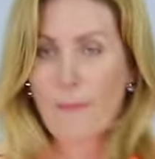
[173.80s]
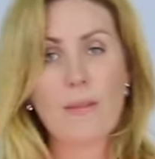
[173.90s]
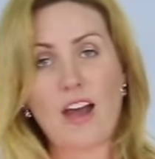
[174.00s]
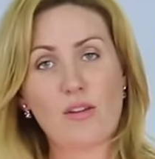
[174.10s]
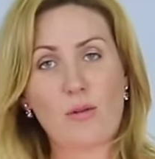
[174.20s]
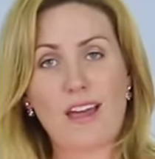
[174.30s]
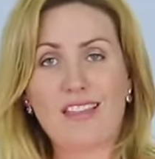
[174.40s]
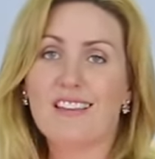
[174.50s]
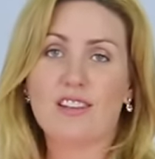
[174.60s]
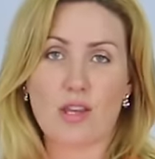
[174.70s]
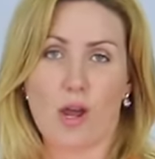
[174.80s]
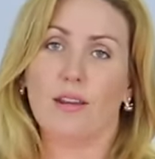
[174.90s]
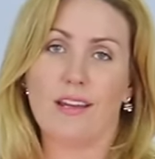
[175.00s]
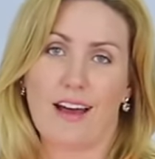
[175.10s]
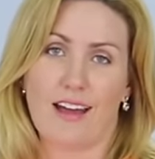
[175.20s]
By the way, these are the
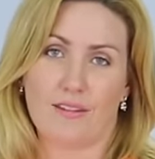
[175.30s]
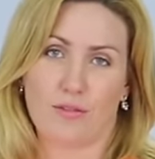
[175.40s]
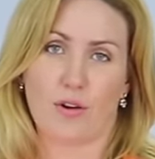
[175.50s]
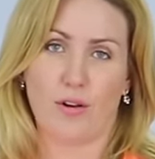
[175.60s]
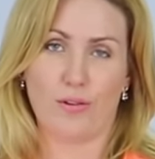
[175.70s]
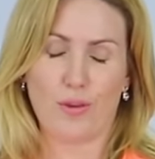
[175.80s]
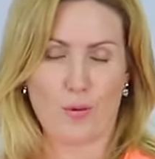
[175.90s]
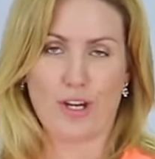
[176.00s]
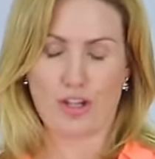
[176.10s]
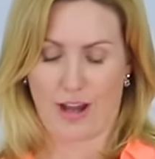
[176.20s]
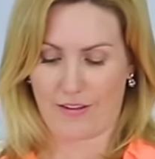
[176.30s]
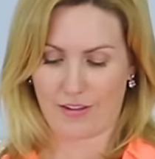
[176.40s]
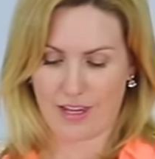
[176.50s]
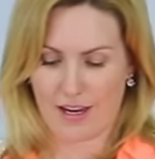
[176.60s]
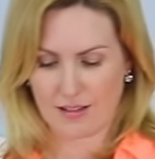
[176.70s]
only kind of trolls that we should have
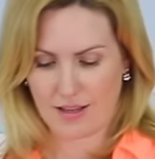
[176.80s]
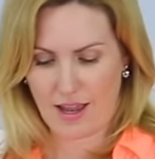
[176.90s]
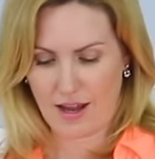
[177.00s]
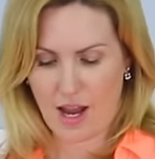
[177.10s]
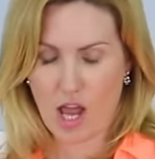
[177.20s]
on the internet.